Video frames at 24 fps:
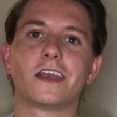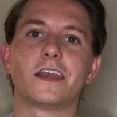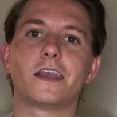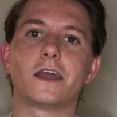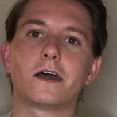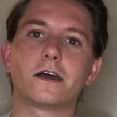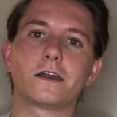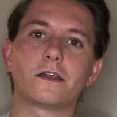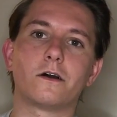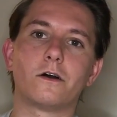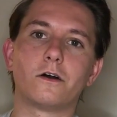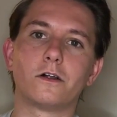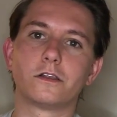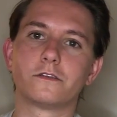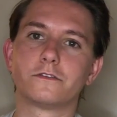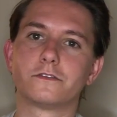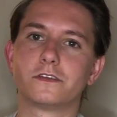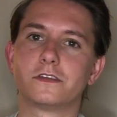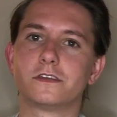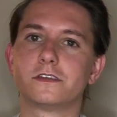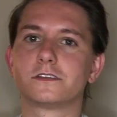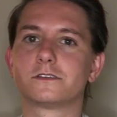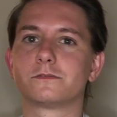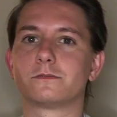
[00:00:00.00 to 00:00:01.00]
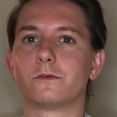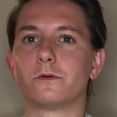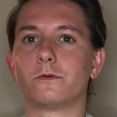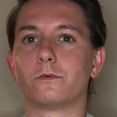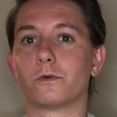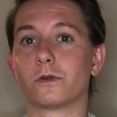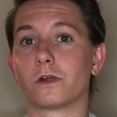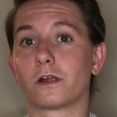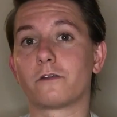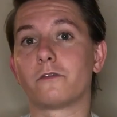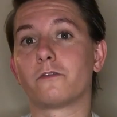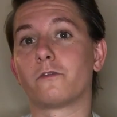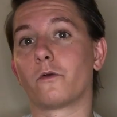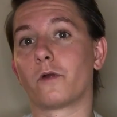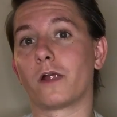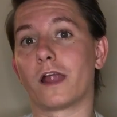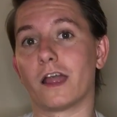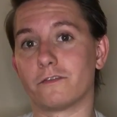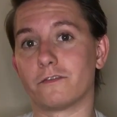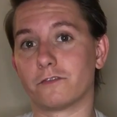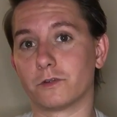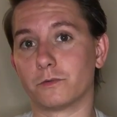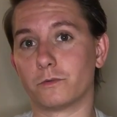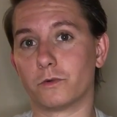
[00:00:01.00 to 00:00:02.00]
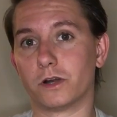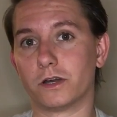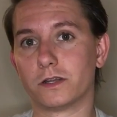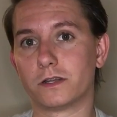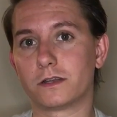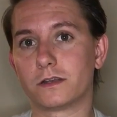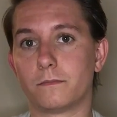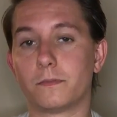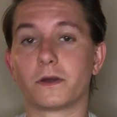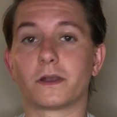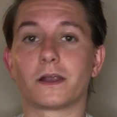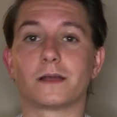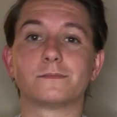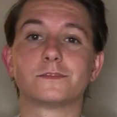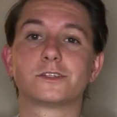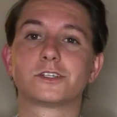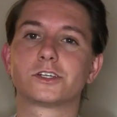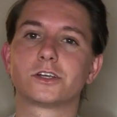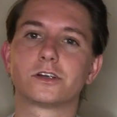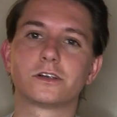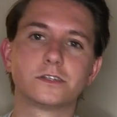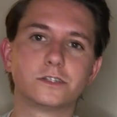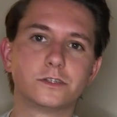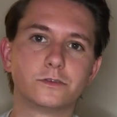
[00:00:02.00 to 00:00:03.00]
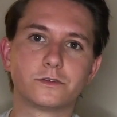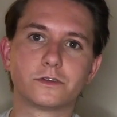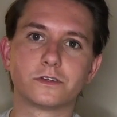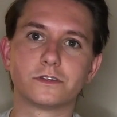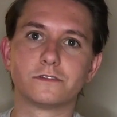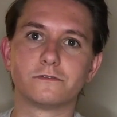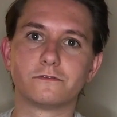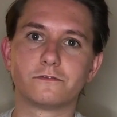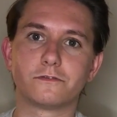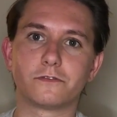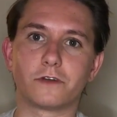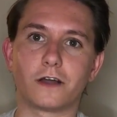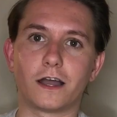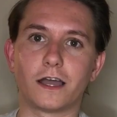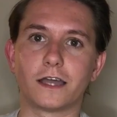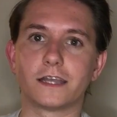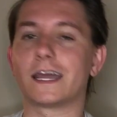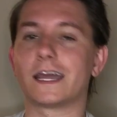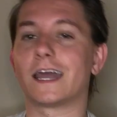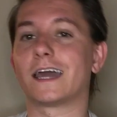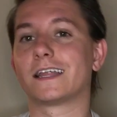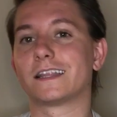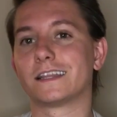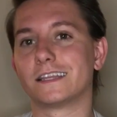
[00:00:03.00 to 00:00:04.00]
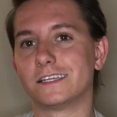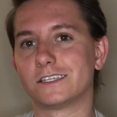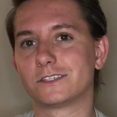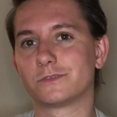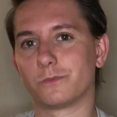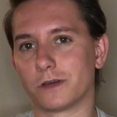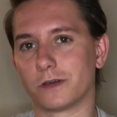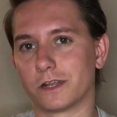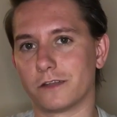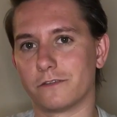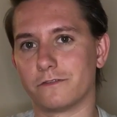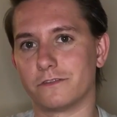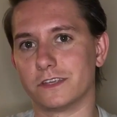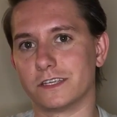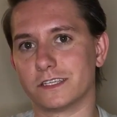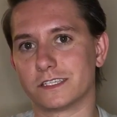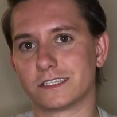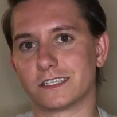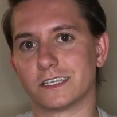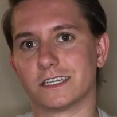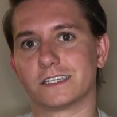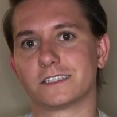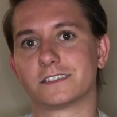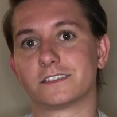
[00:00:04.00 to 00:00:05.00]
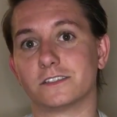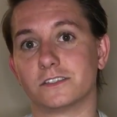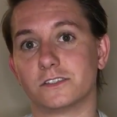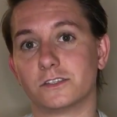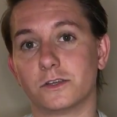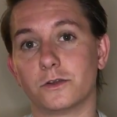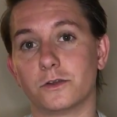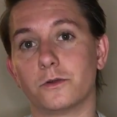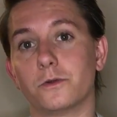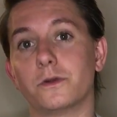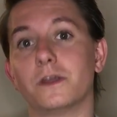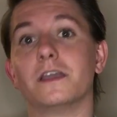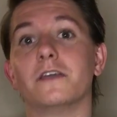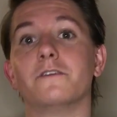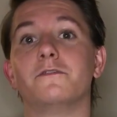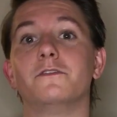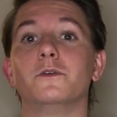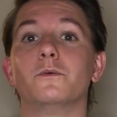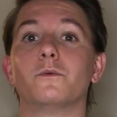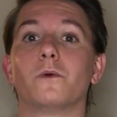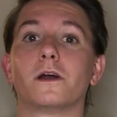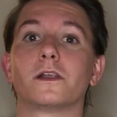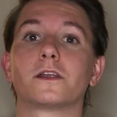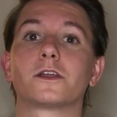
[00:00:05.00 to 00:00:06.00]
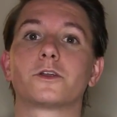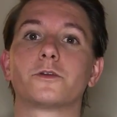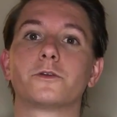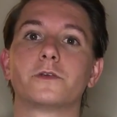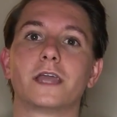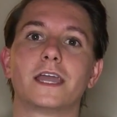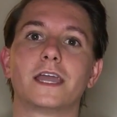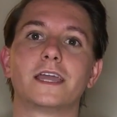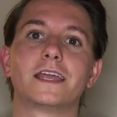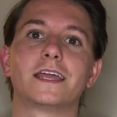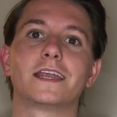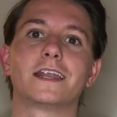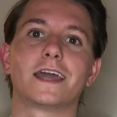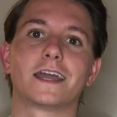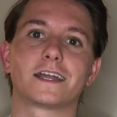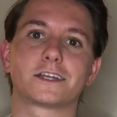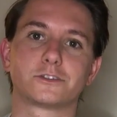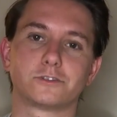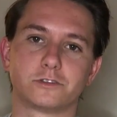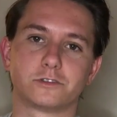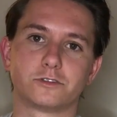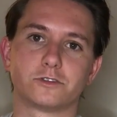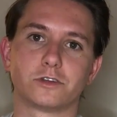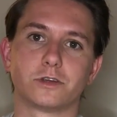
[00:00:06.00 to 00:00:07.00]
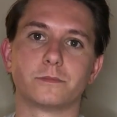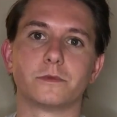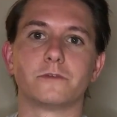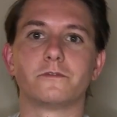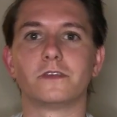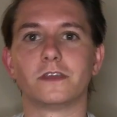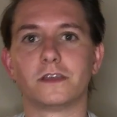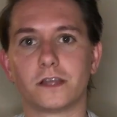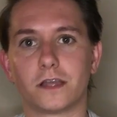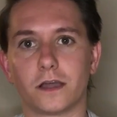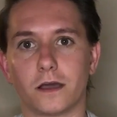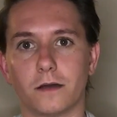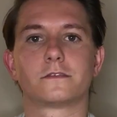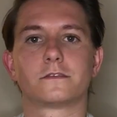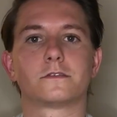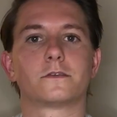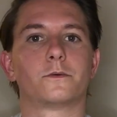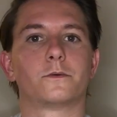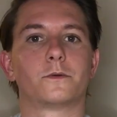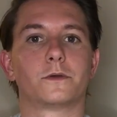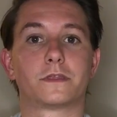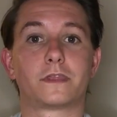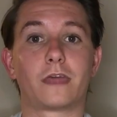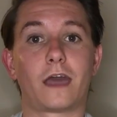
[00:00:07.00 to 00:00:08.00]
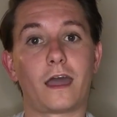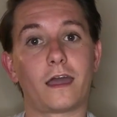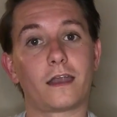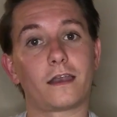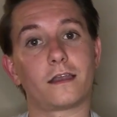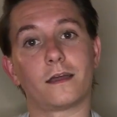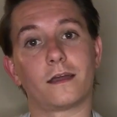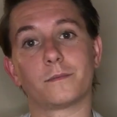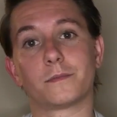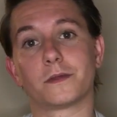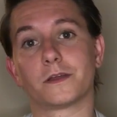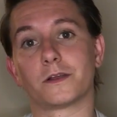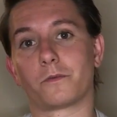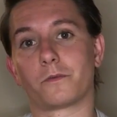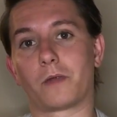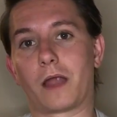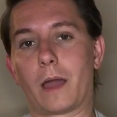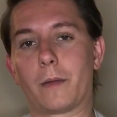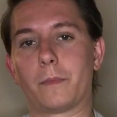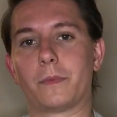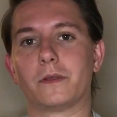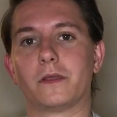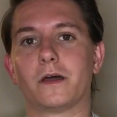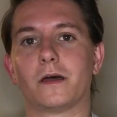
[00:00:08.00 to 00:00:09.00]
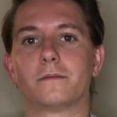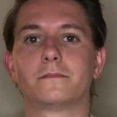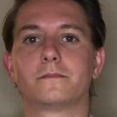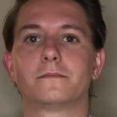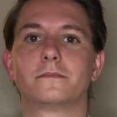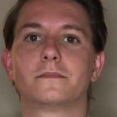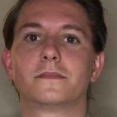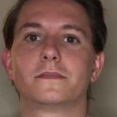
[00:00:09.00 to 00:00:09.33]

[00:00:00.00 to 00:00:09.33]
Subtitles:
not all of these will work for everyone, but I'm sure you can find at least one of these things to do if you want to create an extra stream of income. So with that, I'm gonna wrap it up.